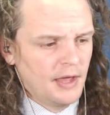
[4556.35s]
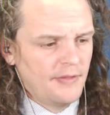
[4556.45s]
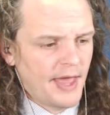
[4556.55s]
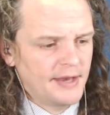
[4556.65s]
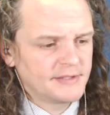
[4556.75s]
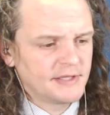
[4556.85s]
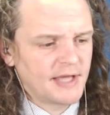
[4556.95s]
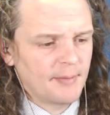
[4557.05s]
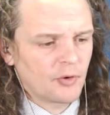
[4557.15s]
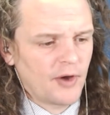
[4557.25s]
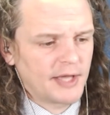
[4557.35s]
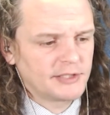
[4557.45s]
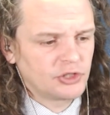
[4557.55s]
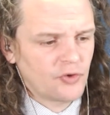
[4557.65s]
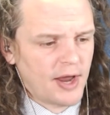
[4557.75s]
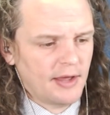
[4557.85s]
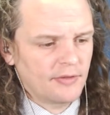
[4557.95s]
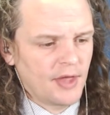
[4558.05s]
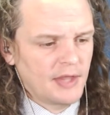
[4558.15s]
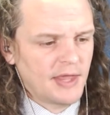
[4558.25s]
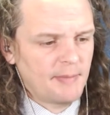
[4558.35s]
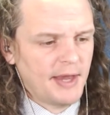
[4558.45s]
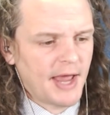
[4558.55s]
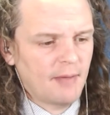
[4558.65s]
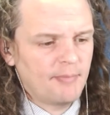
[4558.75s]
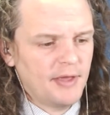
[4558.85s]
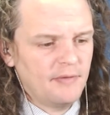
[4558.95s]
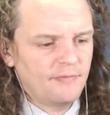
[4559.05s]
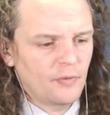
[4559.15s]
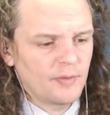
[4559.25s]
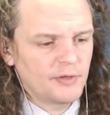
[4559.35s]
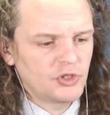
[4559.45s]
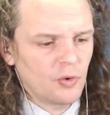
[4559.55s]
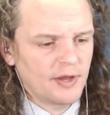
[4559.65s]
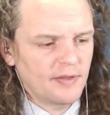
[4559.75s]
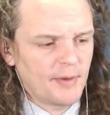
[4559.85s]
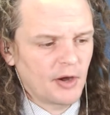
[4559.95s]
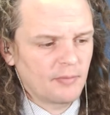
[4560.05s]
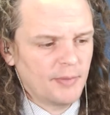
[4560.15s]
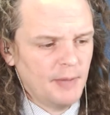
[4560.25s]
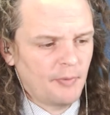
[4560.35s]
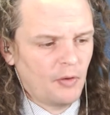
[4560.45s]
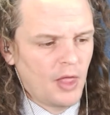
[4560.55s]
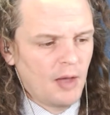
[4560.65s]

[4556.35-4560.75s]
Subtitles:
That is a Democrat's strength. They may not be for the majority of the American people,